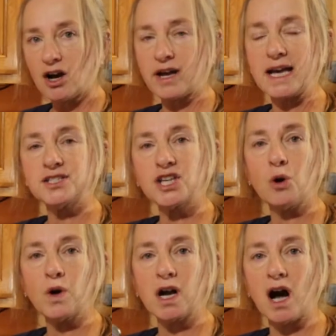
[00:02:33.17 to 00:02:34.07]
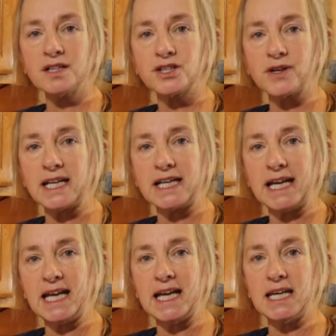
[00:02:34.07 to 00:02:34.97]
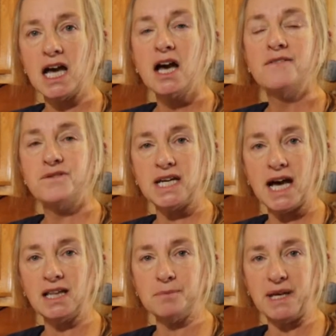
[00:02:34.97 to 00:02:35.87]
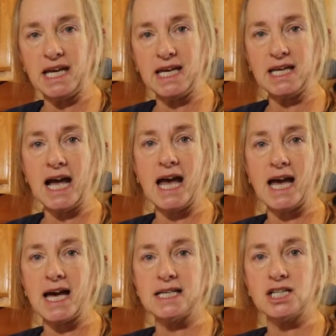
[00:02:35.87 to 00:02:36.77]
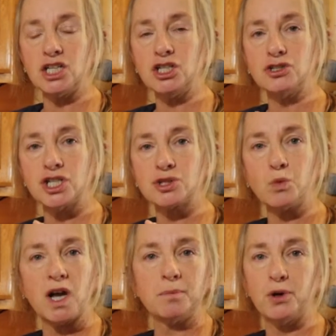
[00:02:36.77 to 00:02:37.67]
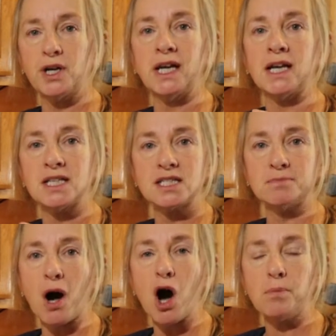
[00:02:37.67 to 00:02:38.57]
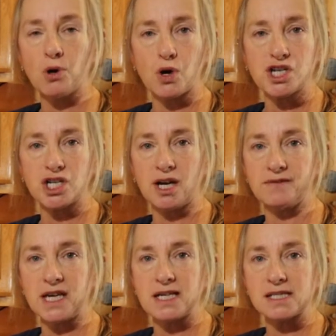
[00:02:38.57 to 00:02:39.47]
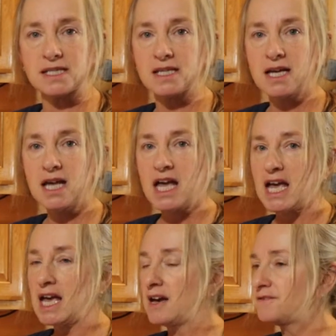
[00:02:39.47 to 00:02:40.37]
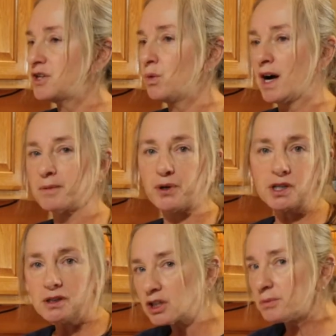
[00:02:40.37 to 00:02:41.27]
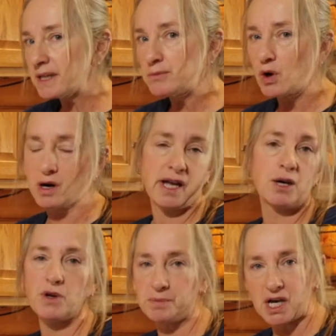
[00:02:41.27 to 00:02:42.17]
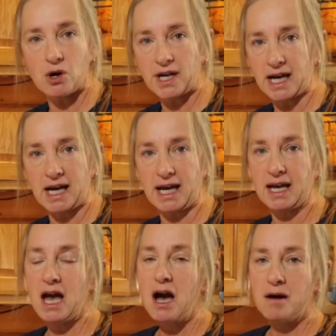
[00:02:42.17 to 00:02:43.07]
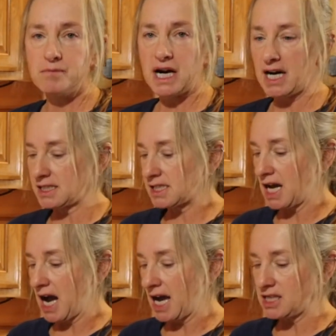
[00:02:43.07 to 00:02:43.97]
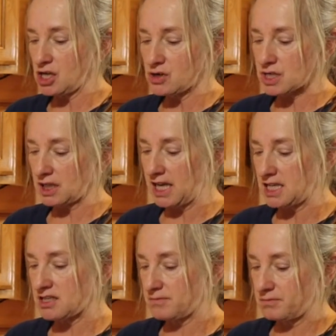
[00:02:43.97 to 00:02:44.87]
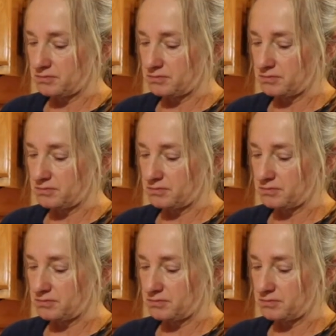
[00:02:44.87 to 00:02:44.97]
Okay, so we're also going to need vanilla bean, and you just want to put in a small portion of this. If you want to put a little bit more, it would be okay, but I usually